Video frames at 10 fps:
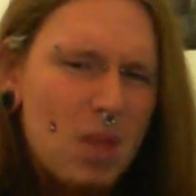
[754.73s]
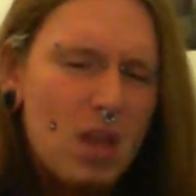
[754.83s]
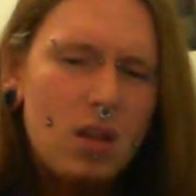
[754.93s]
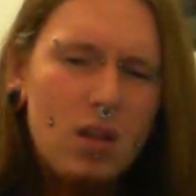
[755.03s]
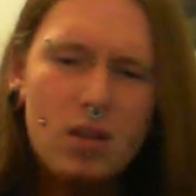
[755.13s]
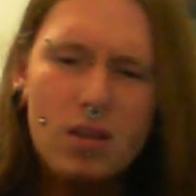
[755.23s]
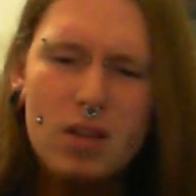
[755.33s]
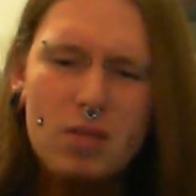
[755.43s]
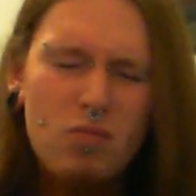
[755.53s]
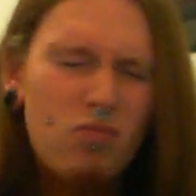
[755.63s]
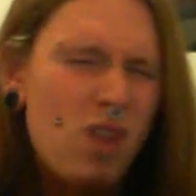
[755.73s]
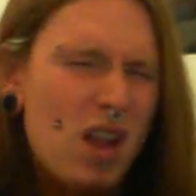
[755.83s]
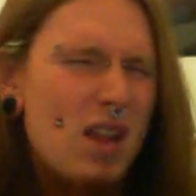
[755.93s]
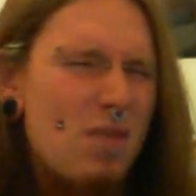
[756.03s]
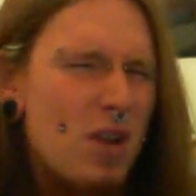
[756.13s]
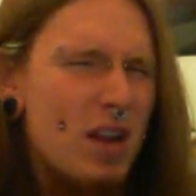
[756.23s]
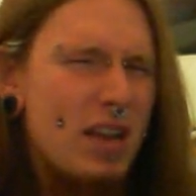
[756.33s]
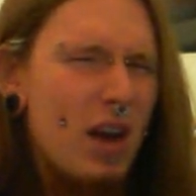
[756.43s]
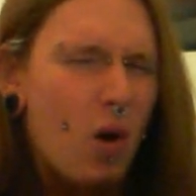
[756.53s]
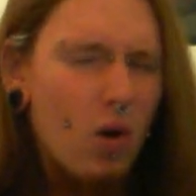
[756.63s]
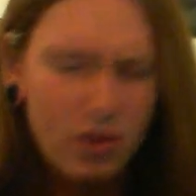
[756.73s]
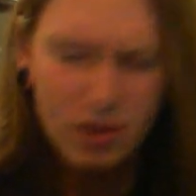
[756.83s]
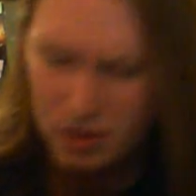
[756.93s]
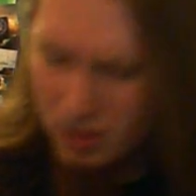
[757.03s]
It's really, really odd.